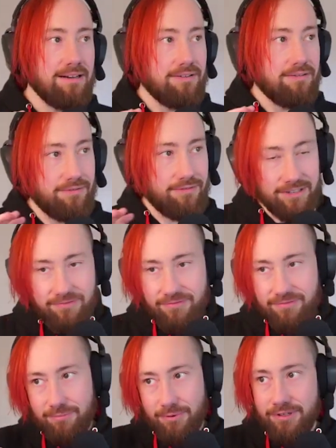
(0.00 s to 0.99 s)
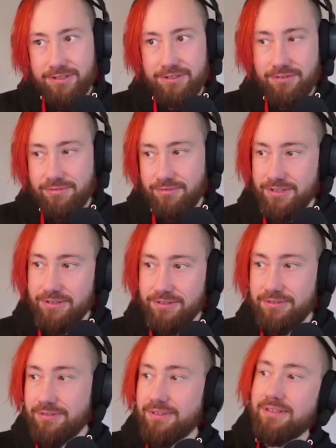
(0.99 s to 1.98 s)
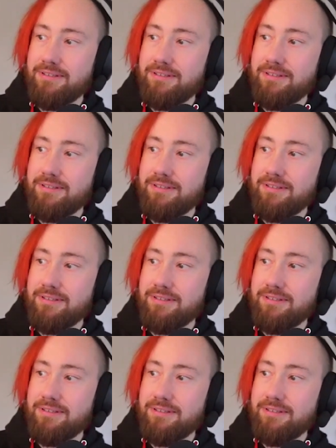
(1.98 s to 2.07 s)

rough pointer for you,